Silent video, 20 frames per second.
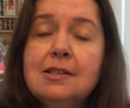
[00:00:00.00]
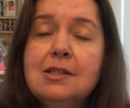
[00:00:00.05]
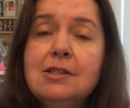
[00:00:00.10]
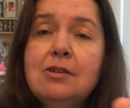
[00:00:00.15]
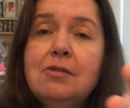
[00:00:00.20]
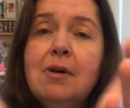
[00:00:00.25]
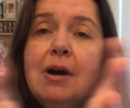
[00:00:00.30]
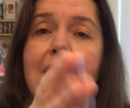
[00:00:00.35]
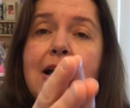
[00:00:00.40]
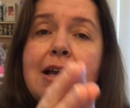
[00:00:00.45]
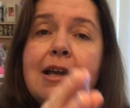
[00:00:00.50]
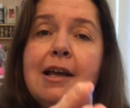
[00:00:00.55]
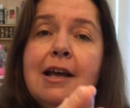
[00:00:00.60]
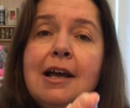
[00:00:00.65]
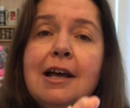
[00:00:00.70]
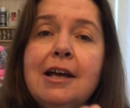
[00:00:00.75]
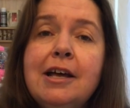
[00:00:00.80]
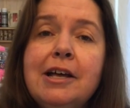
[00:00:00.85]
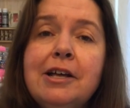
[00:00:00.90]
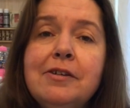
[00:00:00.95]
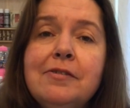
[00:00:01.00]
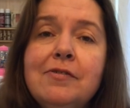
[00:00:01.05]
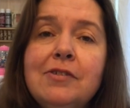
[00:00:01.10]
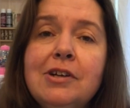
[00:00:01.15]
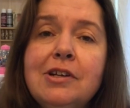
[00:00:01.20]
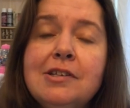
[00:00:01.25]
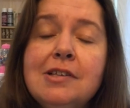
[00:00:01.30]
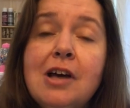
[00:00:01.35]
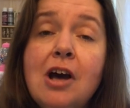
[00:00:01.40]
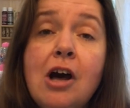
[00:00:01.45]
So I have
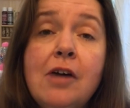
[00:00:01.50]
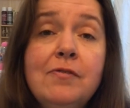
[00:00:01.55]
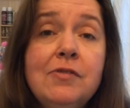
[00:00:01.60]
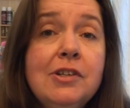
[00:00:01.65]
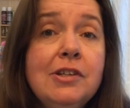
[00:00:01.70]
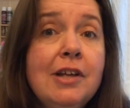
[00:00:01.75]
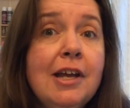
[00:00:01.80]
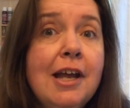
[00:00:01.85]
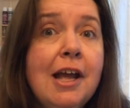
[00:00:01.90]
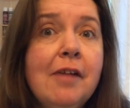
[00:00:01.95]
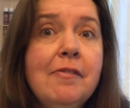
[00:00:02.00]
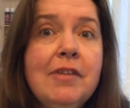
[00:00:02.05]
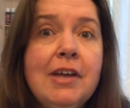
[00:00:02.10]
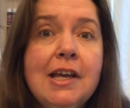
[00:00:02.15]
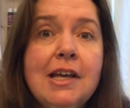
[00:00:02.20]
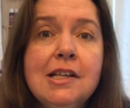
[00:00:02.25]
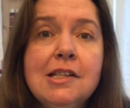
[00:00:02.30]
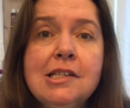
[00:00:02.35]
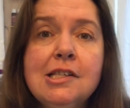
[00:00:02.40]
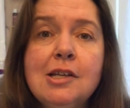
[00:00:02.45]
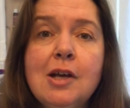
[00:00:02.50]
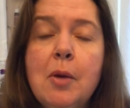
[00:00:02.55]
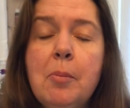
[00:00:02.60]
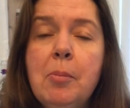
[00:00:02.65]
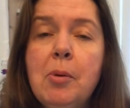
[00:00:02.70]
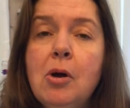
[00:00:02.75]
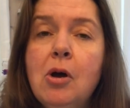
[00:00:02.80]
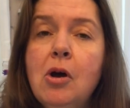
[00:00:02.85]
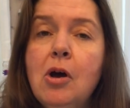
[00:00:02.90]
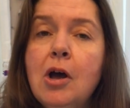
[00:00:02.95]
uh, often I have the heads
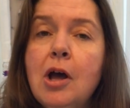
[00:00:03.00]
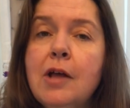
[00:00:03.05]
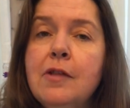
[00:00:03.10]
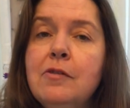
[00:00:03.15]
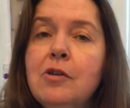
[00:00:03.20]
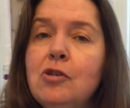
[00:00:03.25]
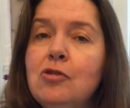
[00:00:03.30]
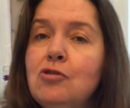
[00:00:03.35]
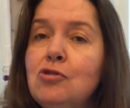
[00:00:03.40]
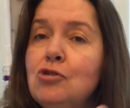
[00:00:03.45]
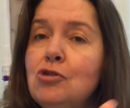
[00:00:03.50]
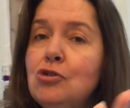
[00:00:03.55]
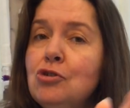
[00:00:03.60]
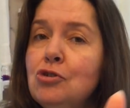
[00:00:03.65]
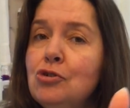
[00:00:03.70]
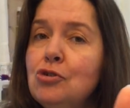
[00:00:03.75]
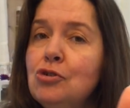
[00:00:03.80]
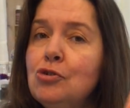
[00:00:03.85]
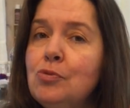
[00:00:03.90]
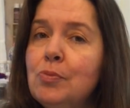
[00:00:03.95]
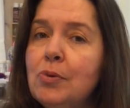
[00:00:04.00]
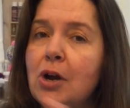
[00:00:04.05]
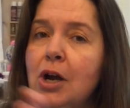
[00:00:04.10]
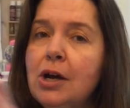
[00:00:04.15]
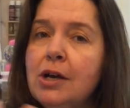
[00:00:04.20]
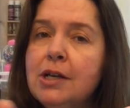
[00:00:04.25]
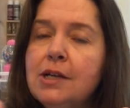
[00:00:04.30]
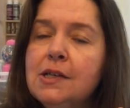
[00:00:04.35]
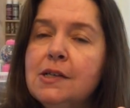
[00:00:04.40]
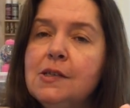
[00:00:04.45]
up on new
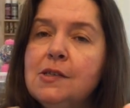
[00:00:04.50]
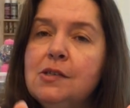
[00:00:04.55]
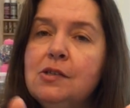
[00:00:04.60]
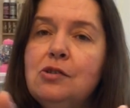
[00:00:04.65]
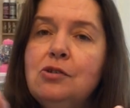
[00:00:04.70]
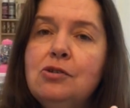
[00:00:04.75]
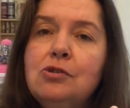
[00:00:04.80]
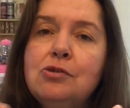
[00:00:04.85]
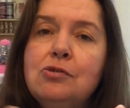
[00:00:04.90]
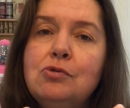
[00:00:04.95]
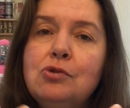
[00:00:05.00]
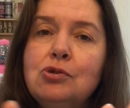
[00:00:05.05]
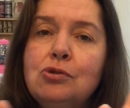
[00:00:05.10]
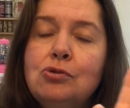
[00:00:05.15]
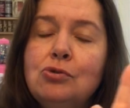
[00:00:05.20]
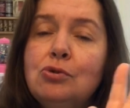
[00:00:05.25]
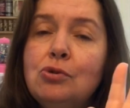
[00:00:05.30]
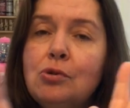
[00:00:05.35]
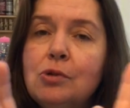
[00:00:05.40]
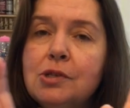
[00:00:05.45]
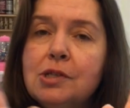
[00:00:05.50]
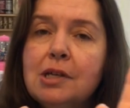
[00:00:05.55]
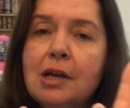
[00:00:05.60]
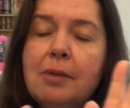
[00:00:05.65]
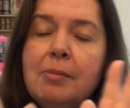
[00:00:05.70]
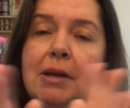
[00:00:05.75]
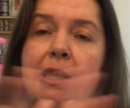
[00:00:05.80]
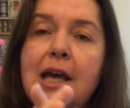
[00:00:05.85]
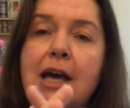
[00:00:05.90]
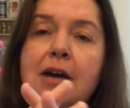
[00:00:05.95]
products, new tools
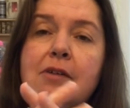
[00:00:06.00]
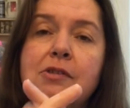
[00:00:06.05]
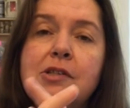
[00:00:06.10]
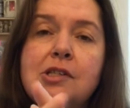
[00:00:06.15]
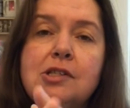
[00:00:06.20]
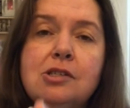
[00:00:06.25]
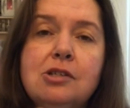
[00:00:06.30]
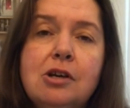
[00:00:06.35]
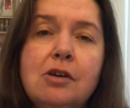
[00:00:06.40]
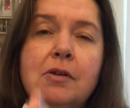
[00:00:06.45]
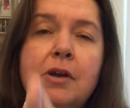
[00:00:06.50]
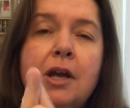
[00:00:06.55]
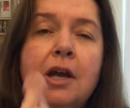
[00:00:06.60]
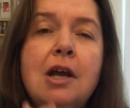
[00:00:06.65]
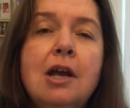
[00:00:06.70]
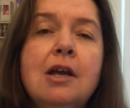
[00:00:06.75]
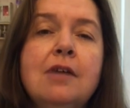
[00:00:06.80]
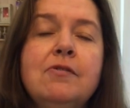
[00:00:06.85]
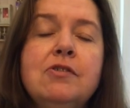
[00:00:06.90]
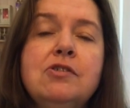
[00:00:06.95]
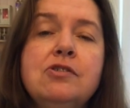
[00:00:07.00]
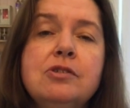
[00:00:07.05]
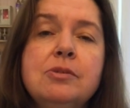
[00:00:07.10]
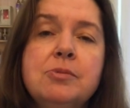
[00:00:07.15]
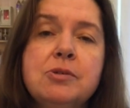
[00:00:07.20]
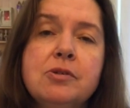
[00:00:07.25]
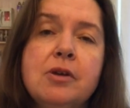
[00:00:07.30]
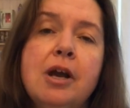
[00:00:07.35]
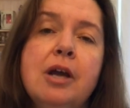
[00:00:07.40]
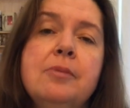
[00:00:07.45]
coming out. So if you
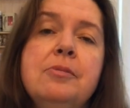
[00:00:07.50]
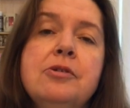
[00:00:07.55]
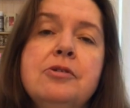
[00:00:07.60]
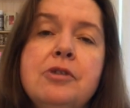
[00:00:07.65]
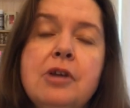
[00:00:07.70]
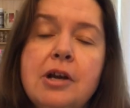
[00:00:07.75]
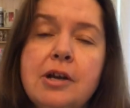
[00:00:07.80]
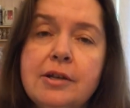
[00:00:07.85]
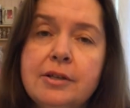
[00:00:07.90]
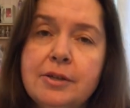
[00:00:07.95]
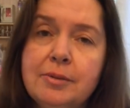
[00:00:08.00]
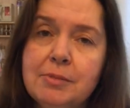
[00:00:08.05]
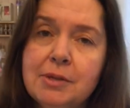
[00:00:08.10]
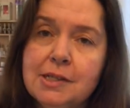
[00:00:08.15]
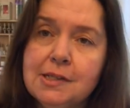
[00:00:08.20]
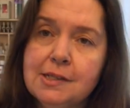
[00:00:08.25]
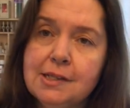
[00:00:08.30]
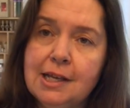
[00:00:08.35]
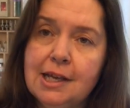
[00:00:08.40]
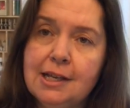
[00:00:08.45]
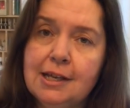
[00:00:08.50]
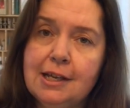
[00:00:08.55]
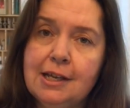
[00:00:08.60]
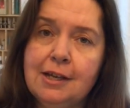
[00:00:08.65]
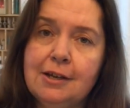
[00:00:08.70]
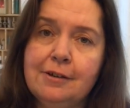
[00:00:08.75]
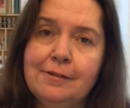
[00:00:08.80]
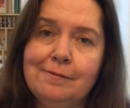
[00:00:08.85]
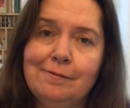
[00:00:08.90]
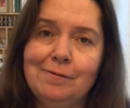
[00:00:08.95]
subscribe, you're not going to miss
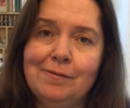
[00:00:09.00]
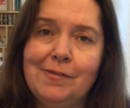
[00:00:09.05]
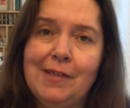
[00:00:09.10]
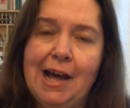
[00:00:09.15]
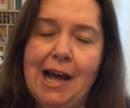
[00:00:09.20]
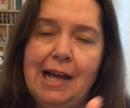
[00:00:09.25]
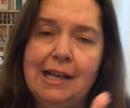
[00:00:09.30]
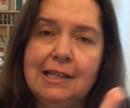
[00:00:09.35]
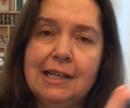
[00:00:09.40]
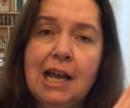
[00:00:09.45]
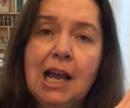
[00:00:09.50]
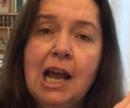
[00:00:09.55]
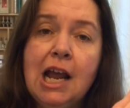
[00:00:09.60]
any of that.